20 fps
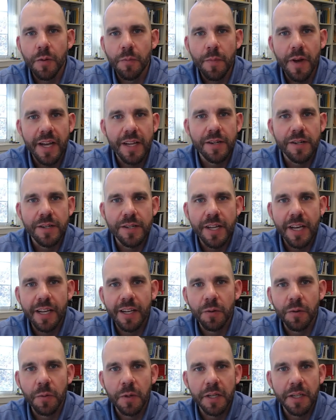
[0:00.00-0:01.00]
major
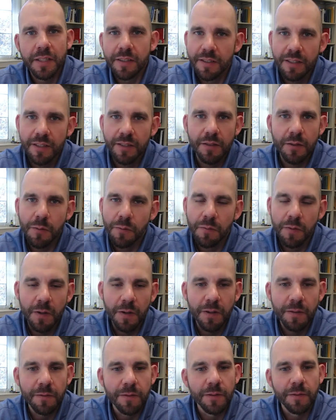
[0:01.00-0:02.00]
takeaways that you've
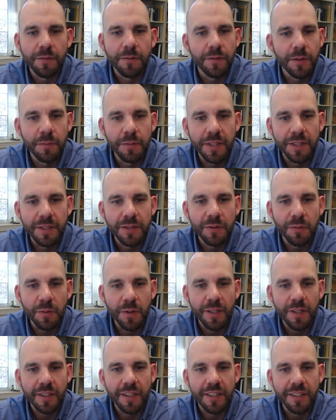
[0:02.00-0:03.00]
learned from from this
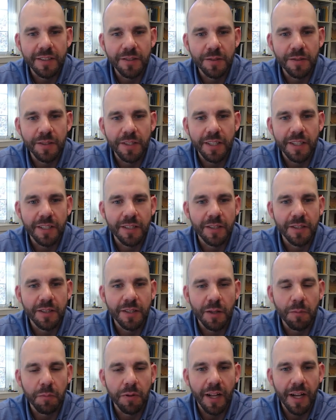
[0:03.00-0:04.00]
work that you think could
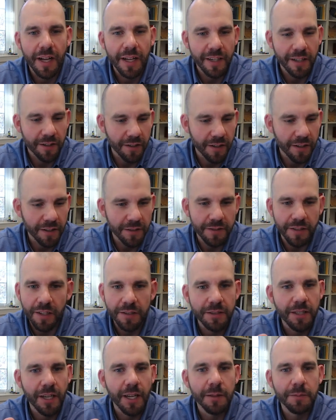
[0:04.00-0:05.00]
apply across
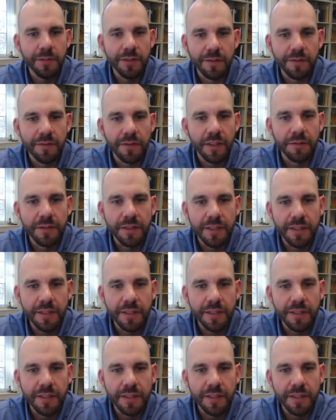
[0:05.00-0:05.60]
all types of, of